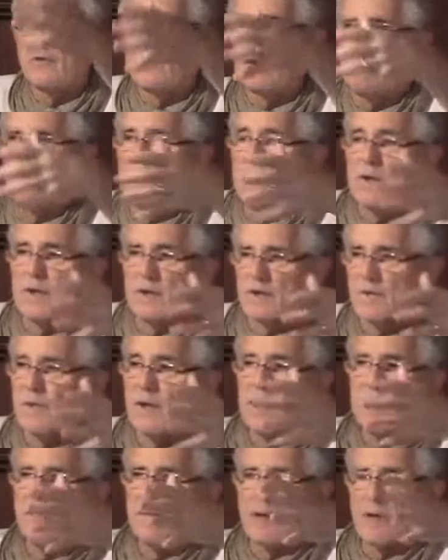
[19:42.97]
and there's
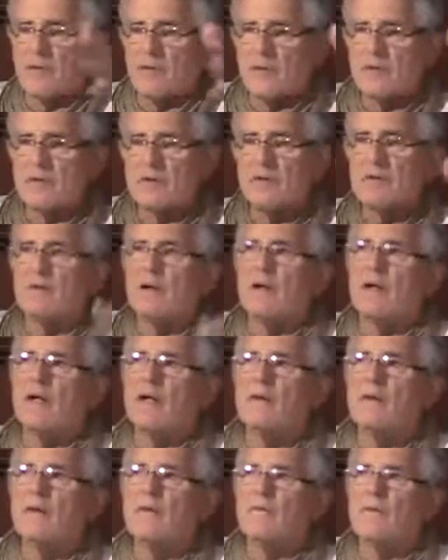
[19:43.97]
many mothers,
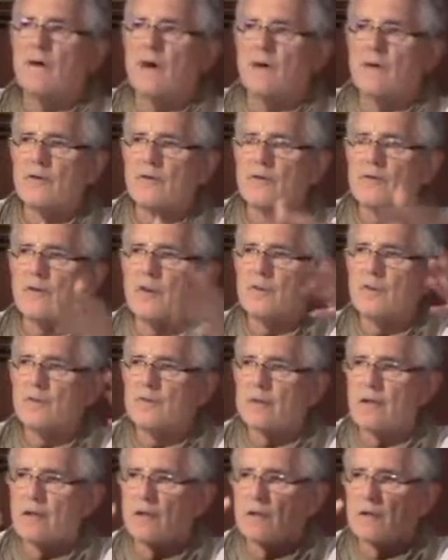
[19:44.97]
and the father's
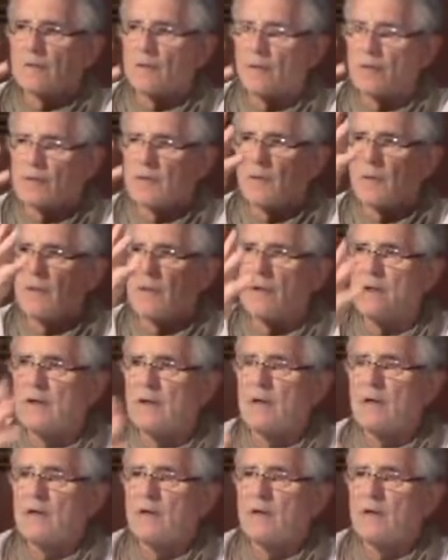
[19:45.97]
supposed to be